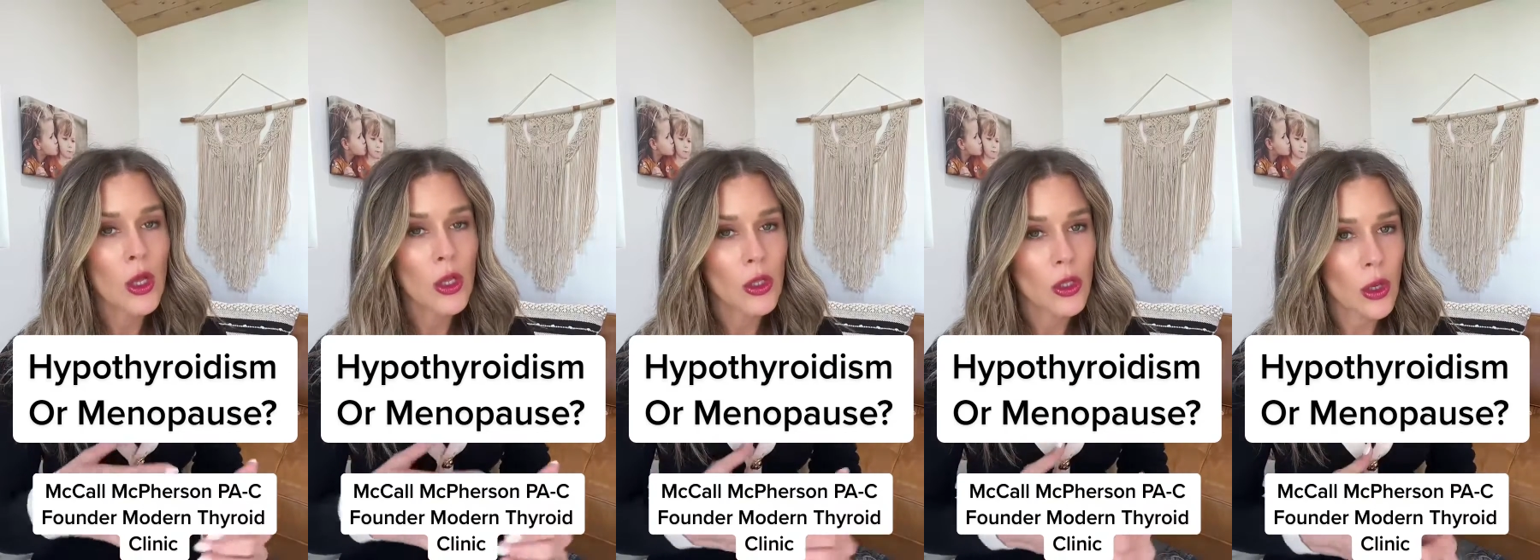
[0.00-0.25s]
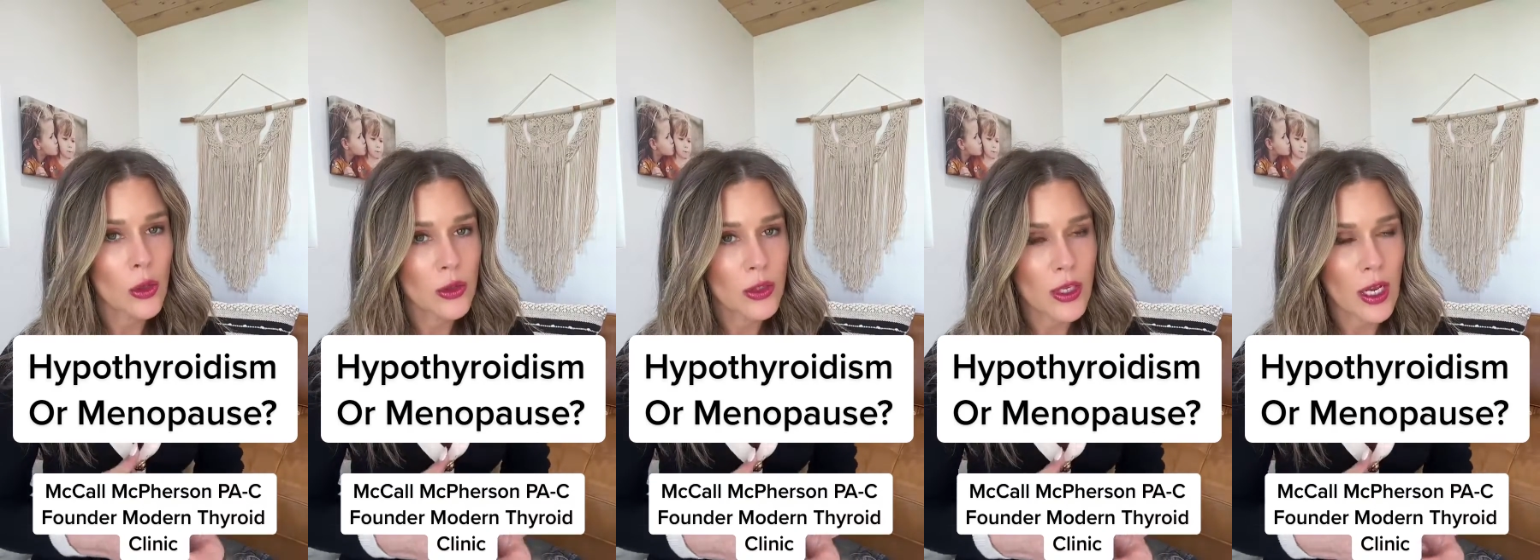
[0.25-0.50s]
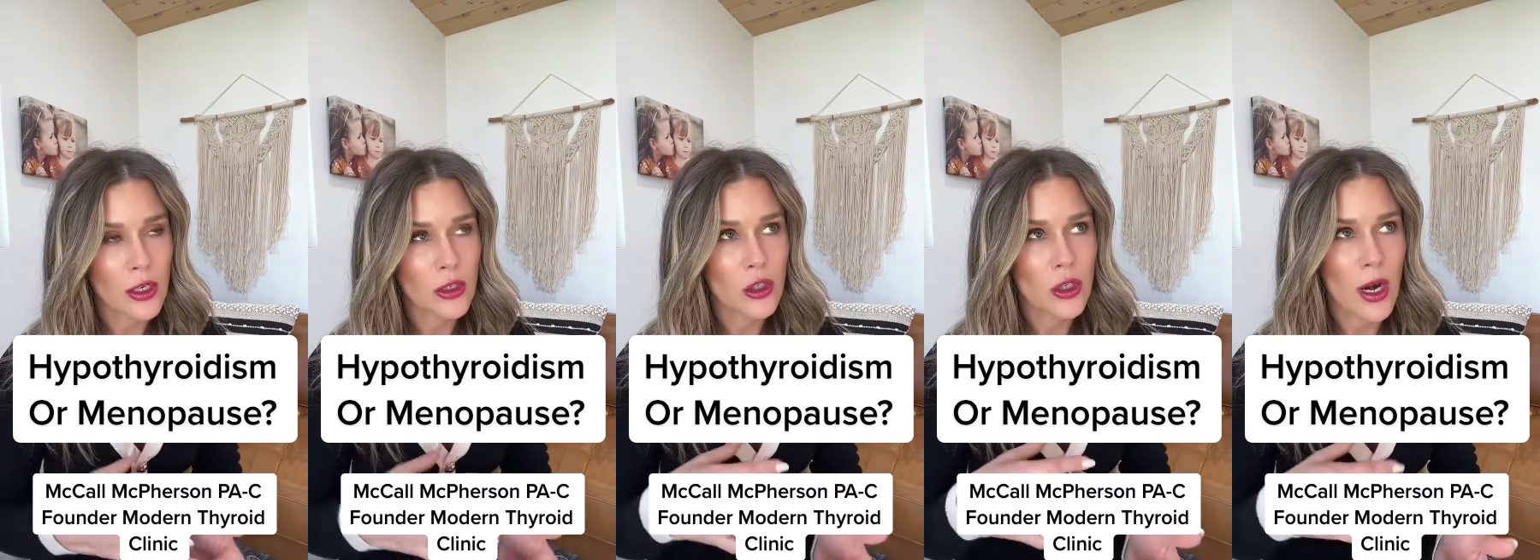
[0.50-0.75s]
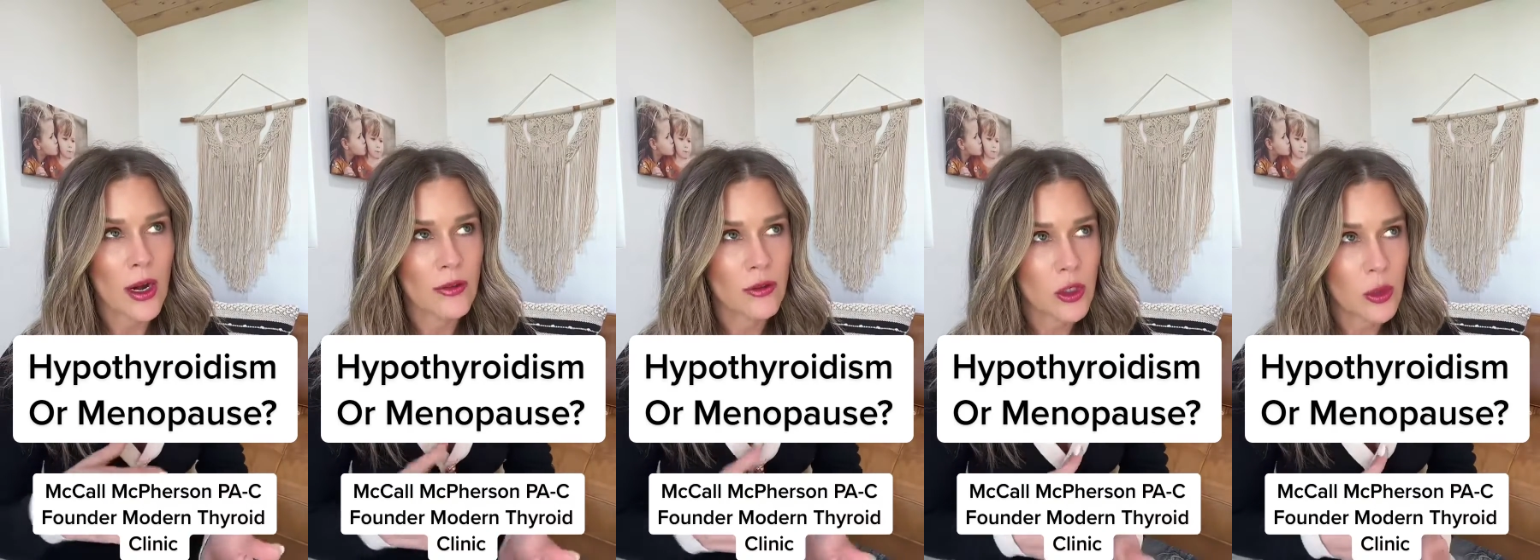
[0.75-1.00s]
low sex
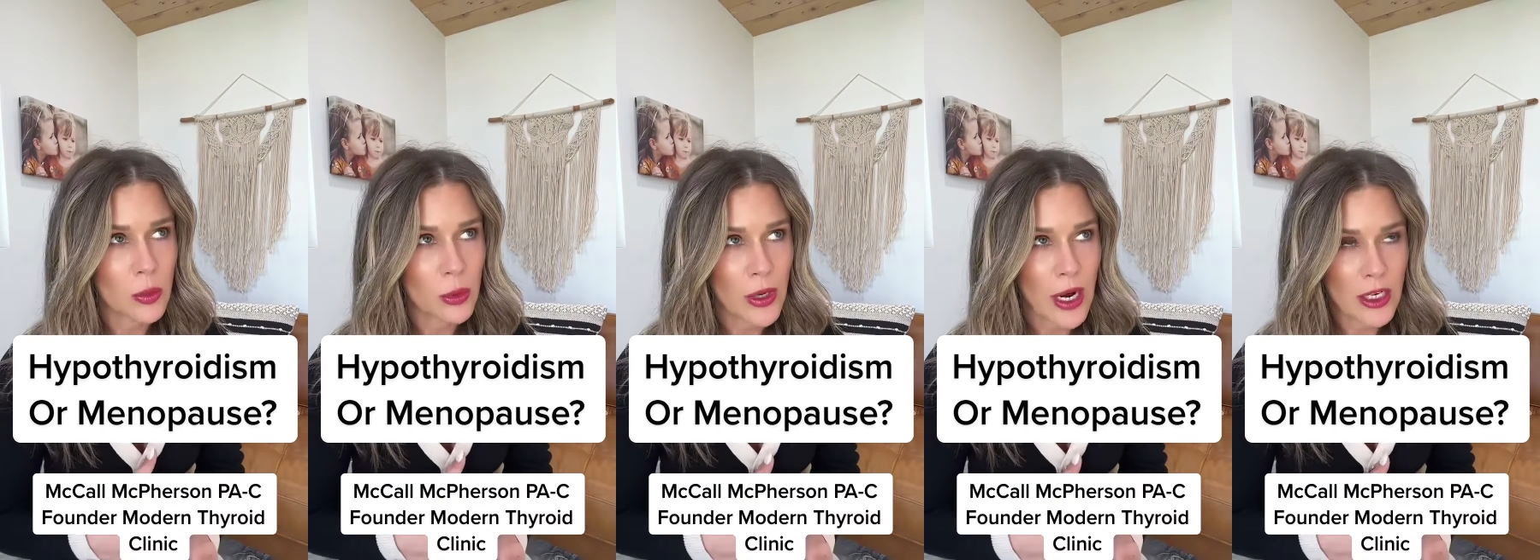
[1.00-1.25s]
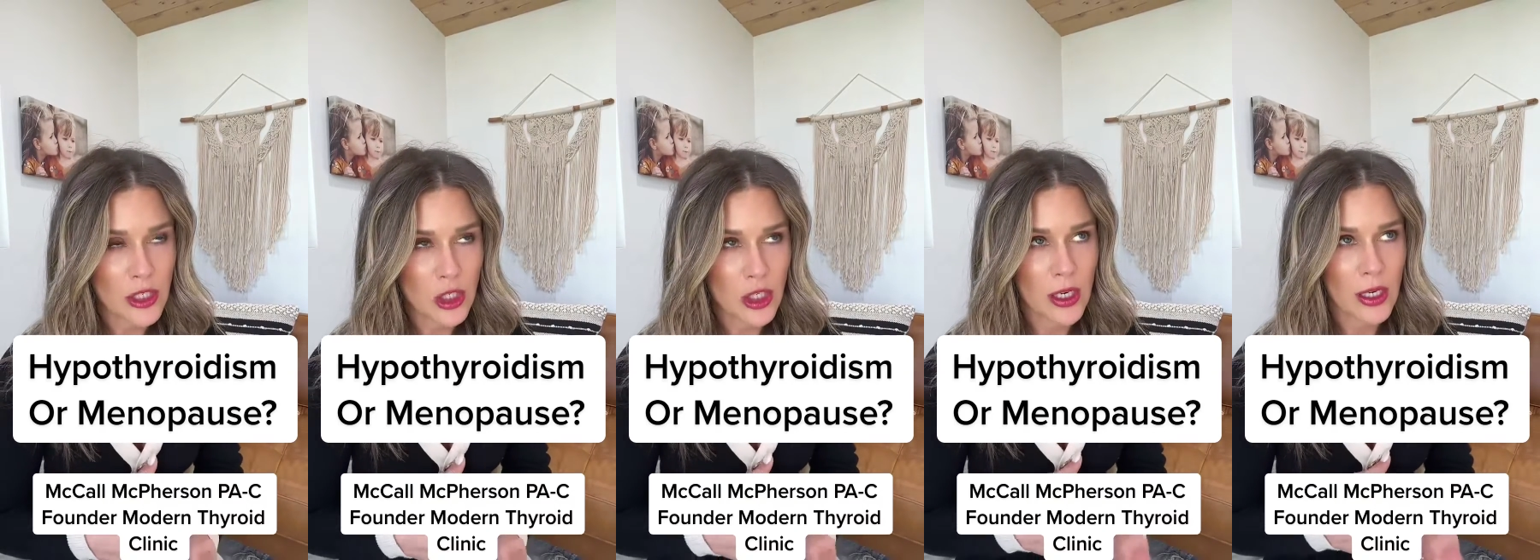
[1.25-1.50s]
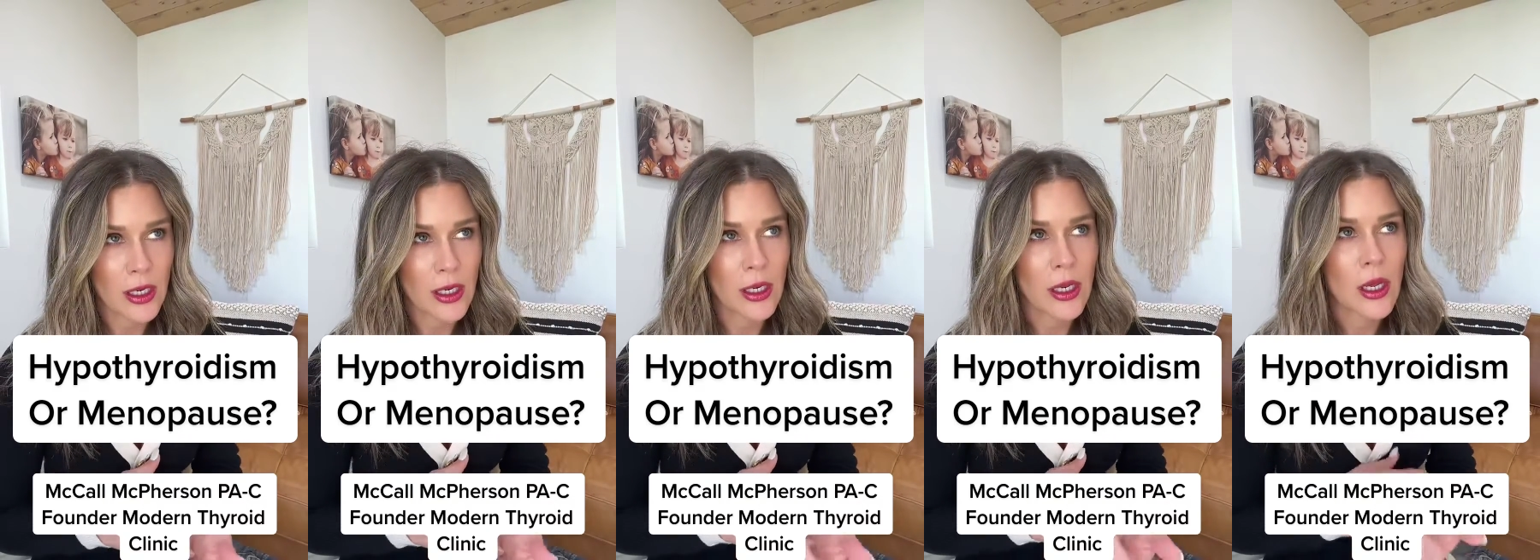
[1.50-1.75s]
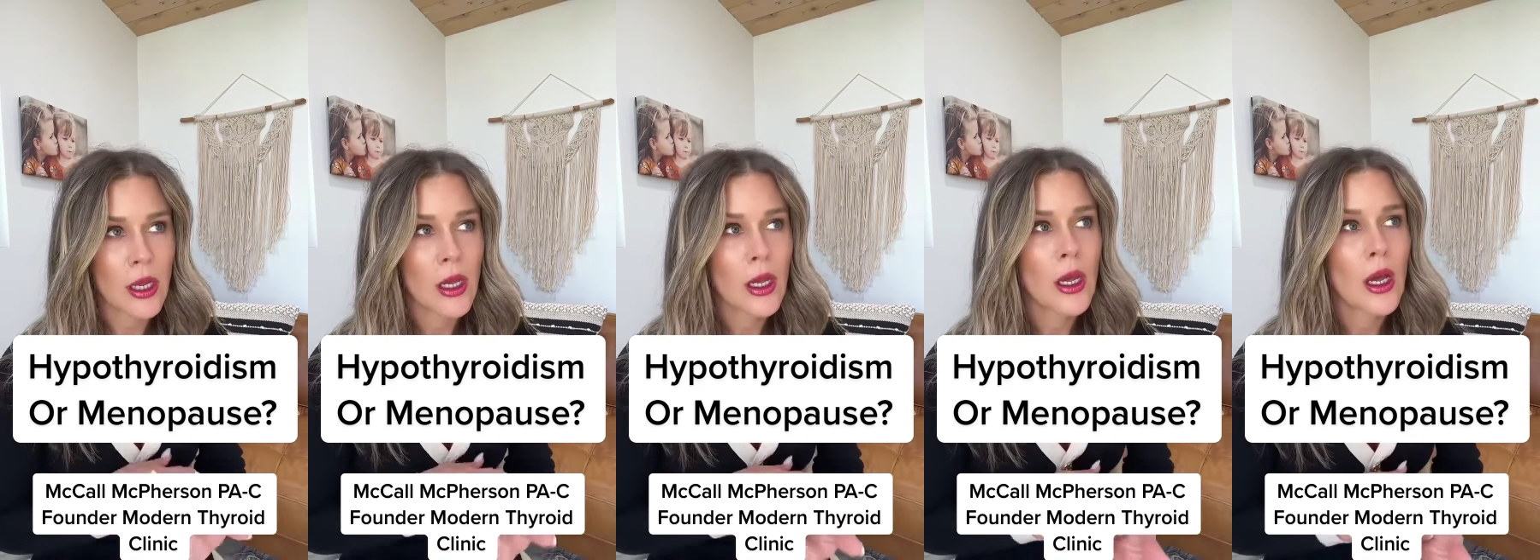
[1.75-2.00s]
drive, depression,